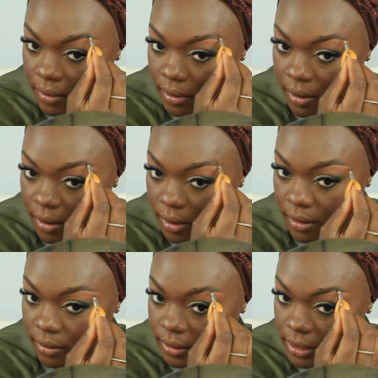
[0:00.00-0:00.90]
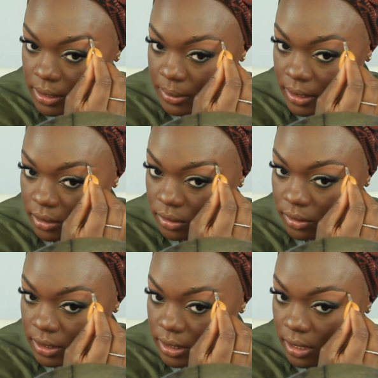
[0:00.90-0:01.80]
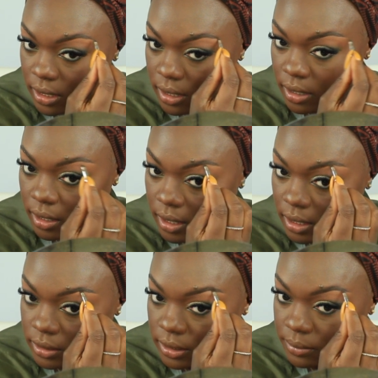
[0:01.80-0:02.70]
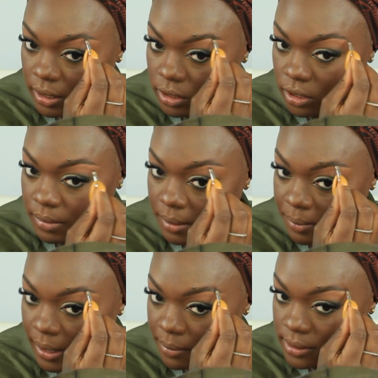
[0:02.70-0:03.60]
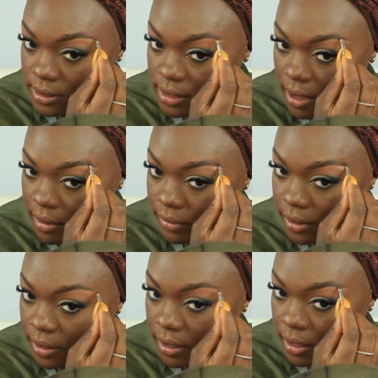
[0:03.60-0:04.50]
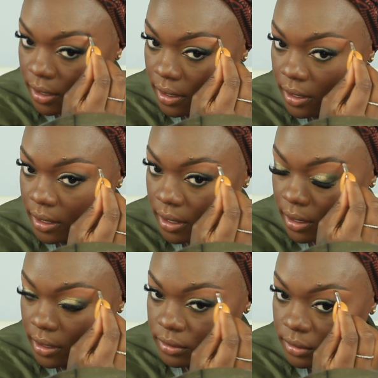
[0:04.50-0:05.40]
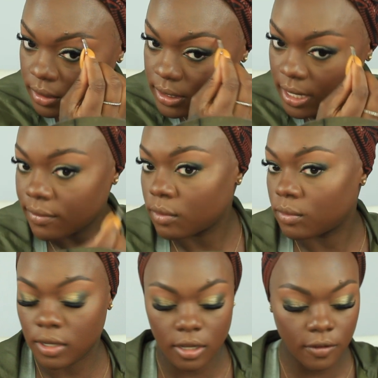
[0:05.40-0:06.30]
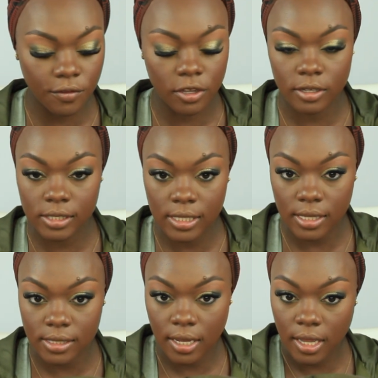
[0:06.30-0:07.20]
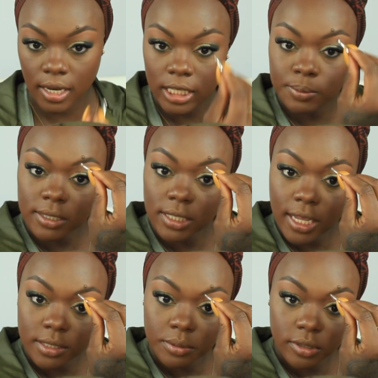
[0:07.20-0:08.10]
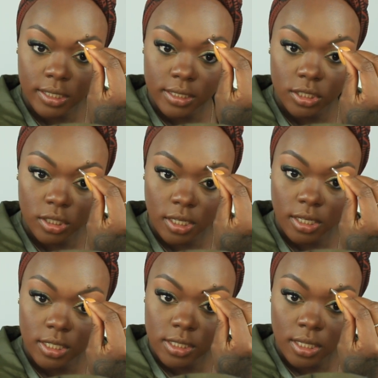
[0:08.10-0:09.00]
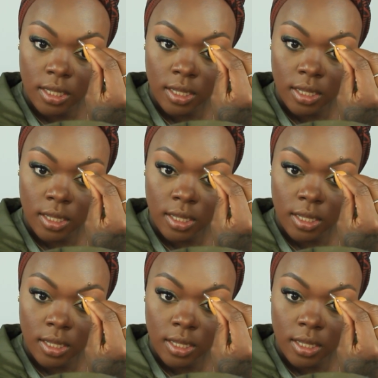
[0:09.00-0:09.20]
Girl, it's been interesting. And just making sure my babies is covered. Because, you know, the devil will look for your season, honey. Especially as we transition in this